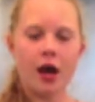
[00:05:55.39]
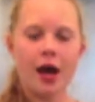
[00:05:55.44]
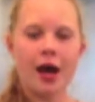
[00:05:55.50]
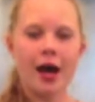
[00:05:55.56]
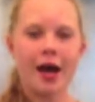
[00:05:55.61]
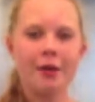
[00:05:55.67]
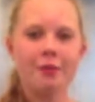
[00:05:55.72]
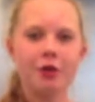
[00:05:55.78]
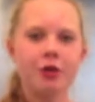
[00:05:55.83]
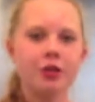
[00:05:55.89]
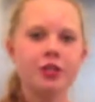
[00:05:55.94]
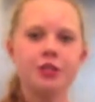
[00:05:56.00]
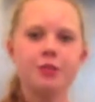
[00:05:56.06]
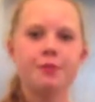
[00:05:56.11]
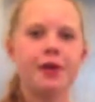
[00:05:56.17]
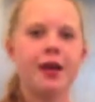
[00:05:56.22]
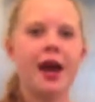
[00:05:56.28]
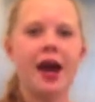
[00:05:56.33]
I'm going
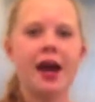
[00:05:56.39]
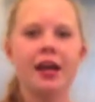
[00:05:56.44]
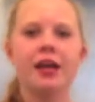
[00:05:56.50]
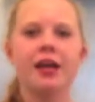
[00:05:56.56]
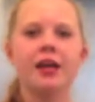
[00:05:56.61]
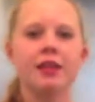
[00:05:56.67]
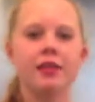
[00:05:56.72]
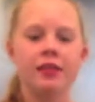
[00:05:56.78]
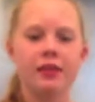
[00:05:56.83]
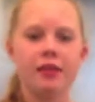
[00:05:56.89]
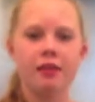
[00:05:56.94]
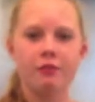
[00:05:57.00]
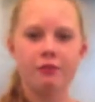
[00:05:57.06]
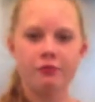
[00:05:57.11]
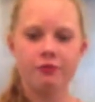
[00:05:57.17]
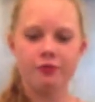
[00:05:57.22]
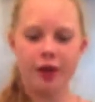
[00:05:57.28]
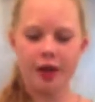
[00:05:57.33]
to be adding the
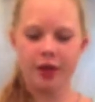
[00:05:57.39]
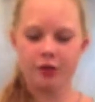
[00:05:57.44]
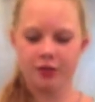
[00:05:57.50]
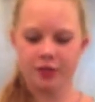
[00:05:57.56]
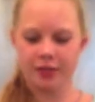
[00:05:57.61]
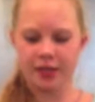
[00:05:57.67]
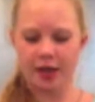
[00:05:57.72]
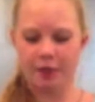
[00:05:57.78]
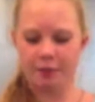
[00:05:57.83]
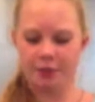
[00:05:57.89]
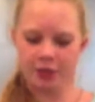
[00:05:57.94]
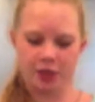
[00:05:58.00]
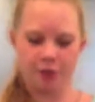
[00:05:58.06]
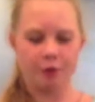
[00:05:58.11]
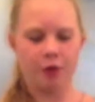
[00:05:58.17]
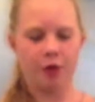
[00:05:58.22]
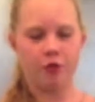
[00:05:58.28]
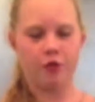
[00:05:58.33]
final step to
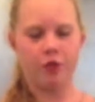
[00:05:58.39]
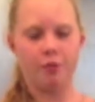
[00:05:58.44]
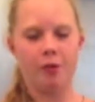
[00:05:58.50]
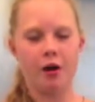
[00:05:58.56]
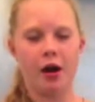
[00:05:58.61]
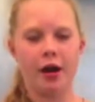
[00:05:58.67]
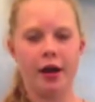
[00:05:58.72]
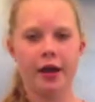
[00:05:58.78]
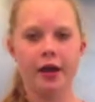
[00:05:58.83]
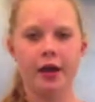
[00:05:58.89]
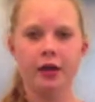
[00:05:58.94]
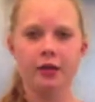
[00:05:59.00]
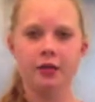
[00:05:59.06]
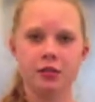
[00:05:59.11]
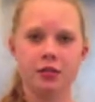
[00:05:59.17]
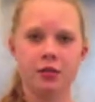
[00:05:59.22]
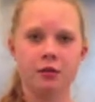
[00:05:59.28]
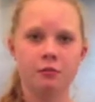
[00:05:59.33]
the banoffee pie,
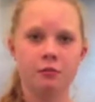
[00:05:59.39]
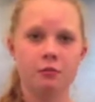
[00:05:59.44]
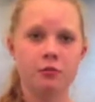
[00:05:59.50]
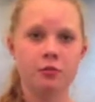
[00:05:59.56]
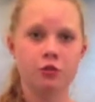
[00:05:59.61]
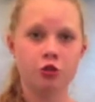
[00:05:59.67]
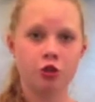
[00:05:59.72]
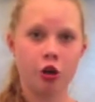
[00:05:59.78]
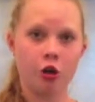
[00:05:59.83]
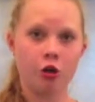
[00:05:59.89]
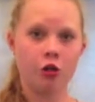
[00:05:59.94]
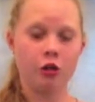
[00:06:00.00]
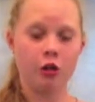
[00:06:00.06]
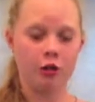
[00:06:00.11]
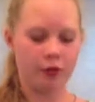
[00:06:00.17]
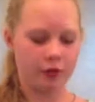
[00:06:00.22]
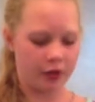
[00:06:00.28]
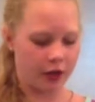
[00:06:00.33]
some
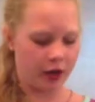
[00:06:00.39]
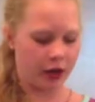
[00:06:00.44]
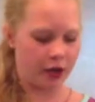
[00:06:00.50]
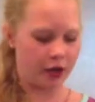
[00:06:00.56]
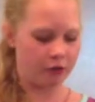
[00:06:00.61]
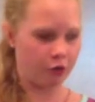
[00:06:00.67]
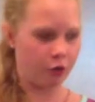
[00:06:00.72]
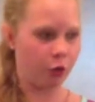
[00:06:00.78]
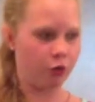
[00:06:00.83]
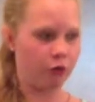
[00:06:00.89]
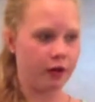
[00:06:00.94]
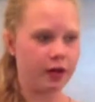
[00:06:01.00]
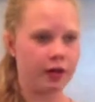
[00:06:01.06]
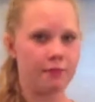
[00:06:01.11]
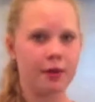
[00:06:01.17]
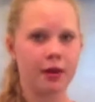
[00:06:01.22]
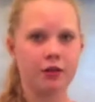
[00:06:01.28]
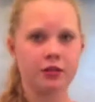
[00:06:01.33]
chocolate that I have
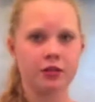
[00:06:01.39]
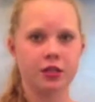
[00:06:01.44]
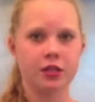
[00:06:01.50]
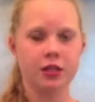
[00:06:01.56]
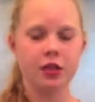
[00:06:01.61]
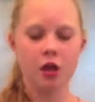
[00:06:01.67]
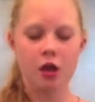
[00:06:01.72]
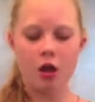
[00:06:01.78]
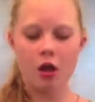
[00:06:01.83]
already melted.